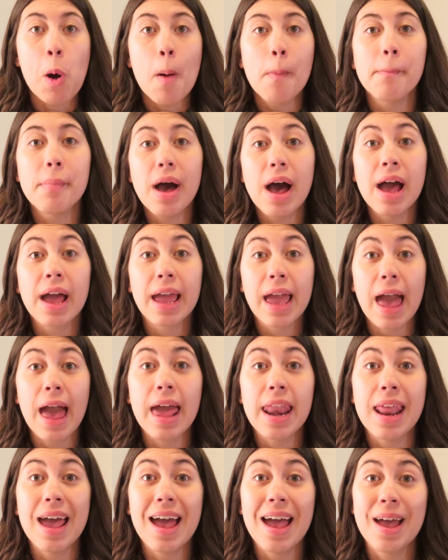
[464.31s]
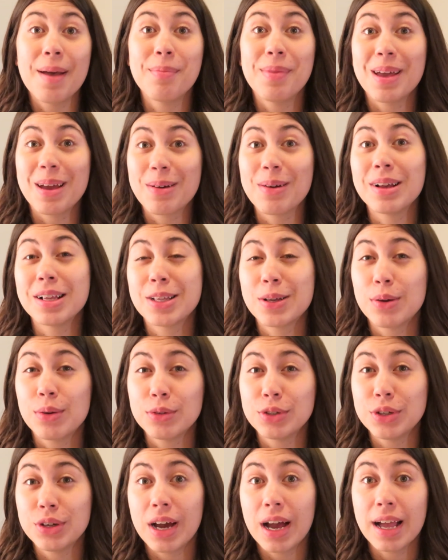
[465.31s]
Again, like I
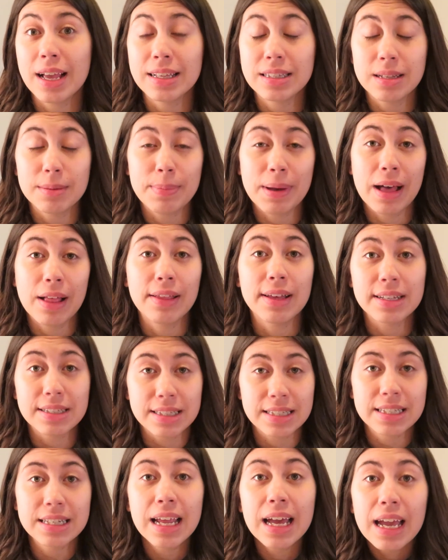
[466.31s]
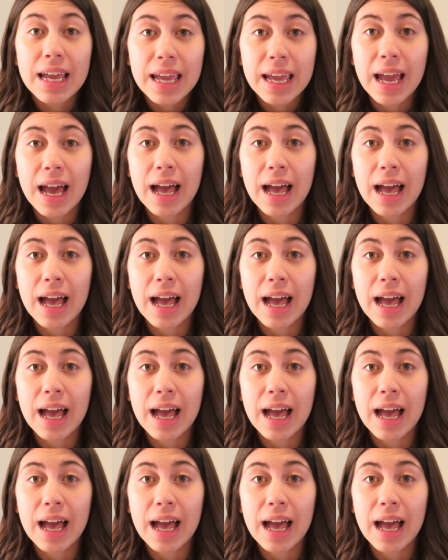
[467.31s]
told you guys about last night,